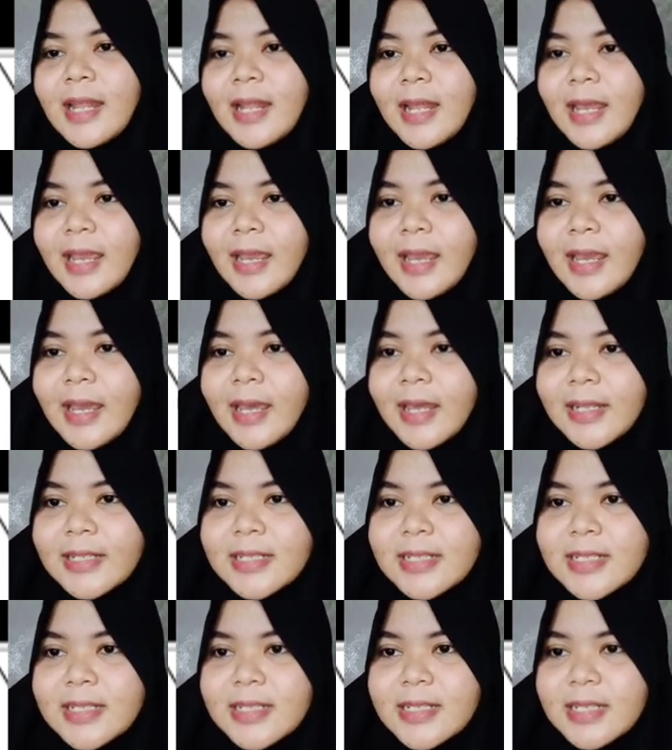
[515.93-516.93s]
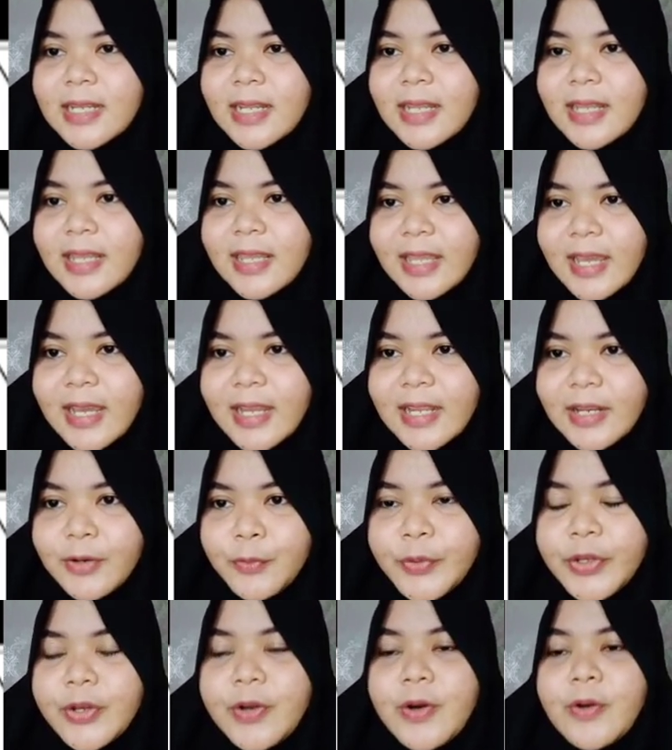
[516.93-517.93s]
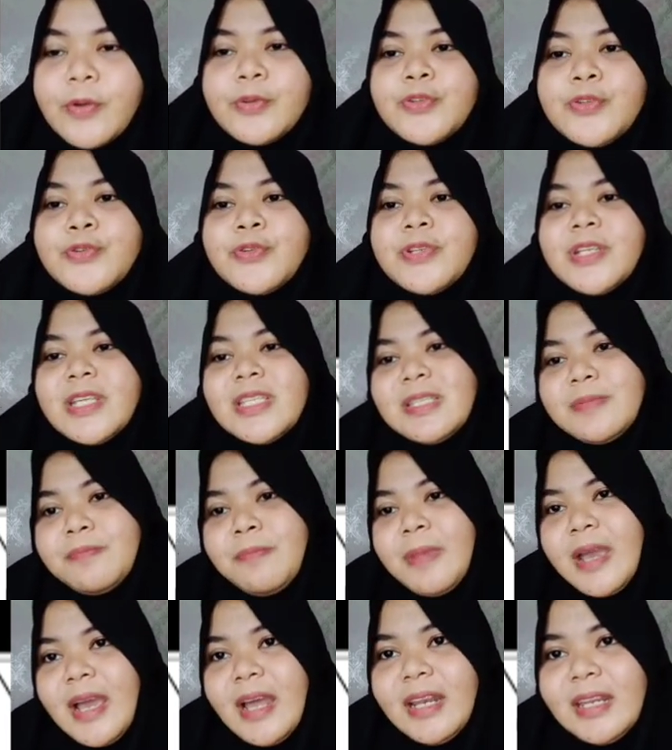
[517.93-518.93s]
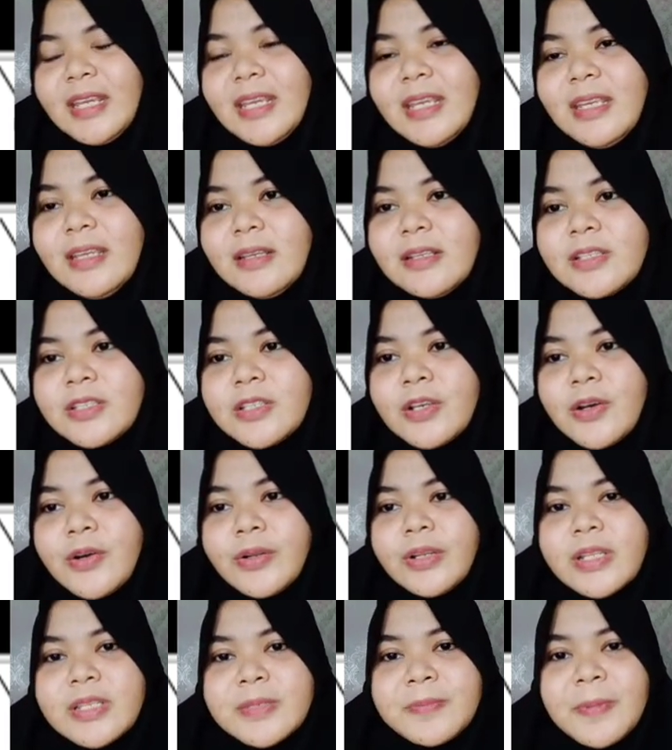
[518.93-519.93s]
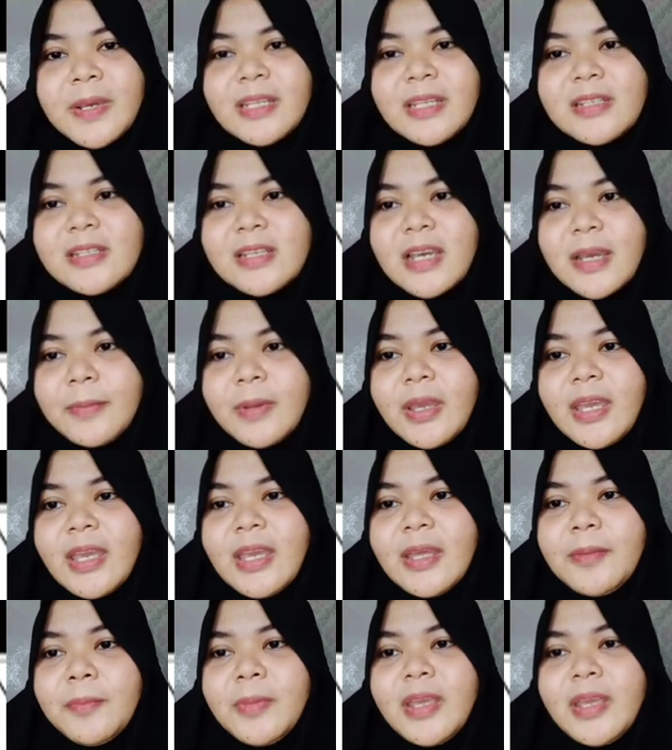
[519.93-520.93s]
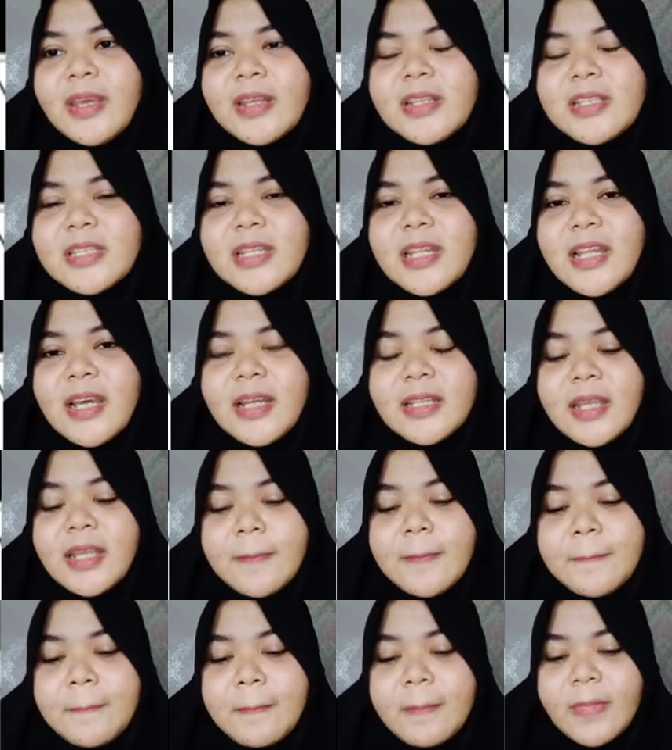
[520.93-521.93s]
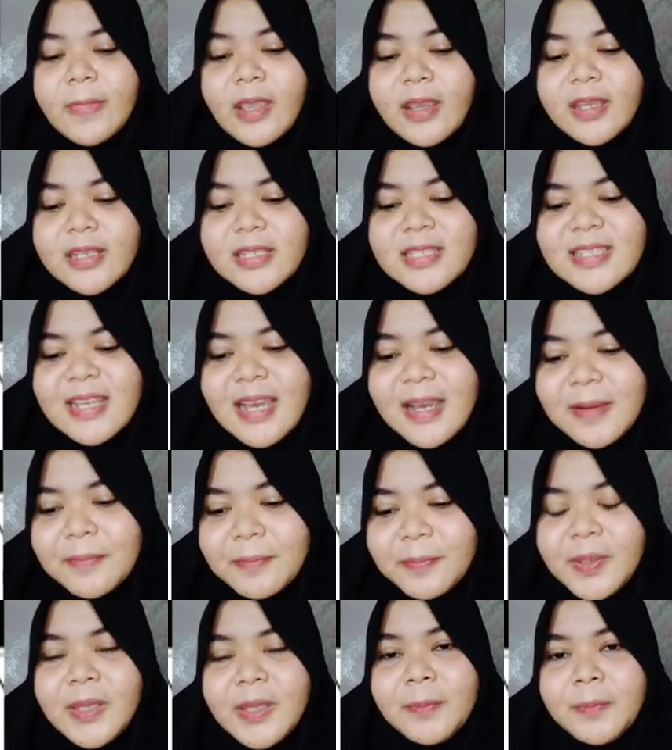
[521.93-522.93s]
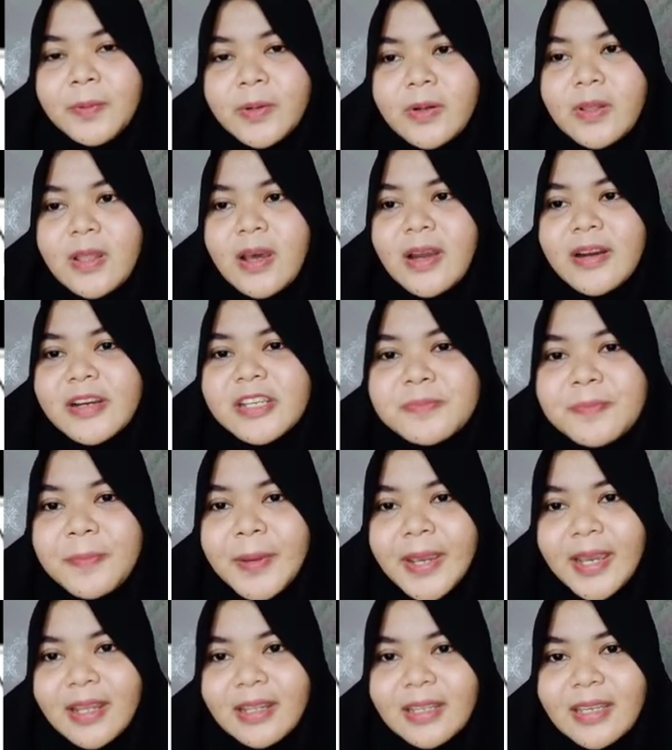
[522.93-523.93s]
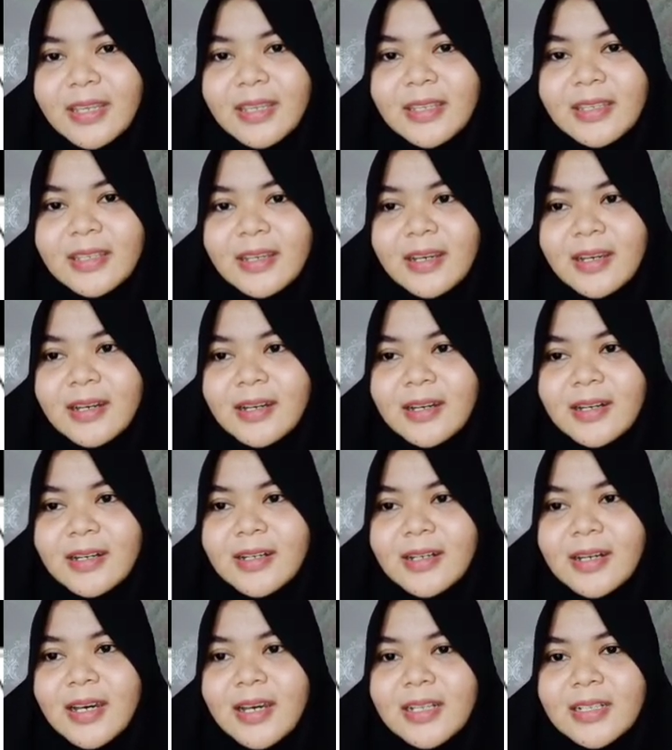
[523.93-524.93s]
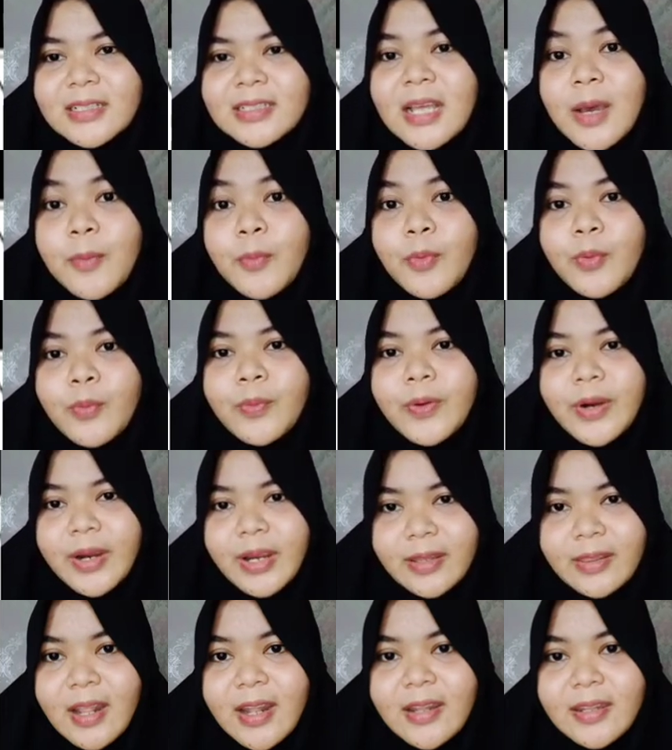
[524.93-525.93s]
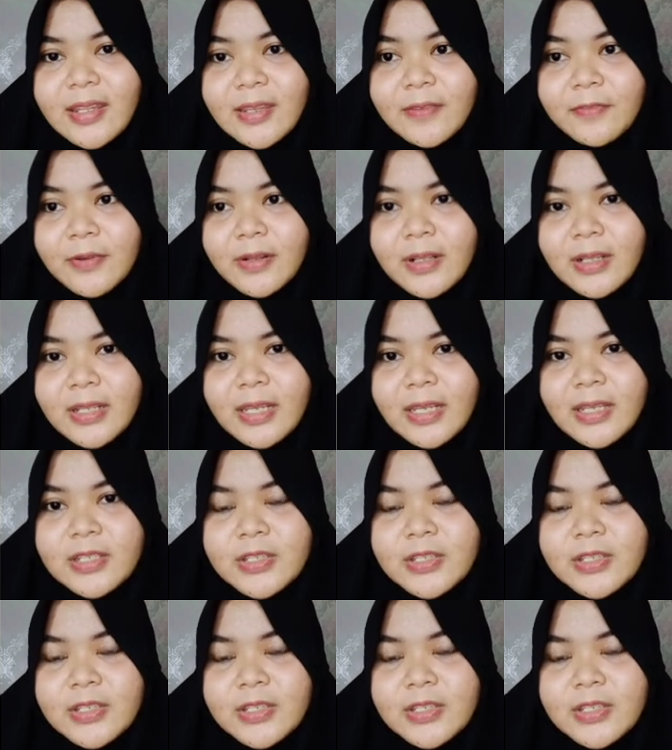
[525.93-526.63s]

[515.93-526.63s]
And then we go to the spelling. So the spelling type, it means that some people are spelling some word differently.